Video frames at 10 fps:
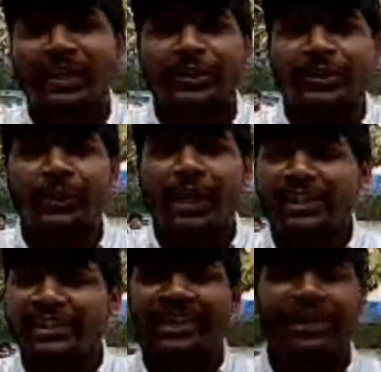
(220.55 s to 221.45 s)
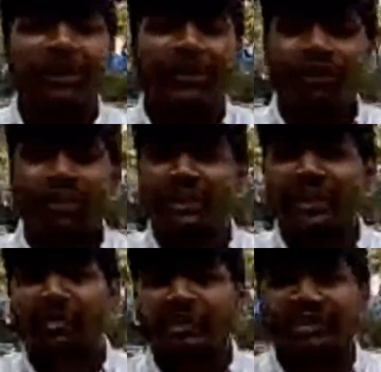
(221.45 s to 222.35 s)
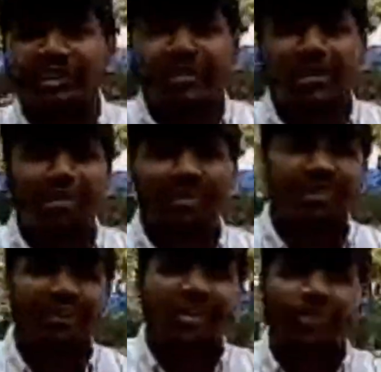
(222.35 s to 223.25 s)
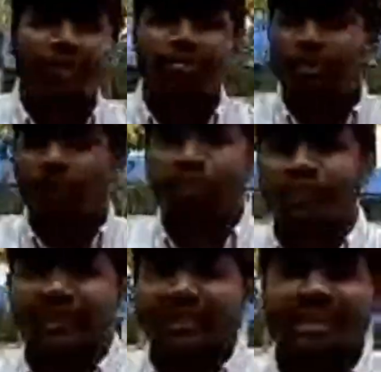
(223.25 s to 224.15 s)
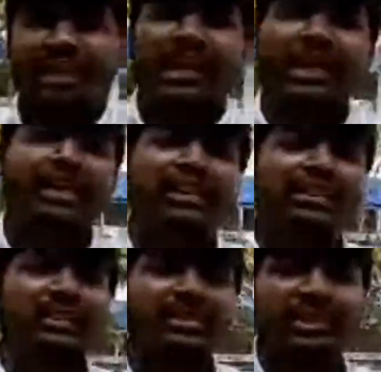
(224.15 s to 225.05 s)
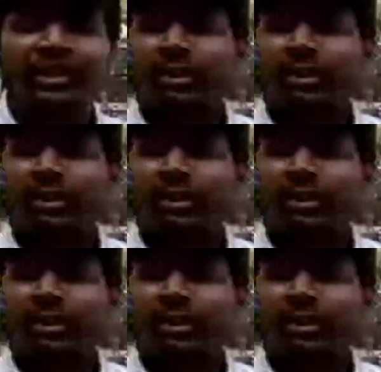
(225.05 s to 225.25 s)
So I just came out of the examination center from slot one, and uh,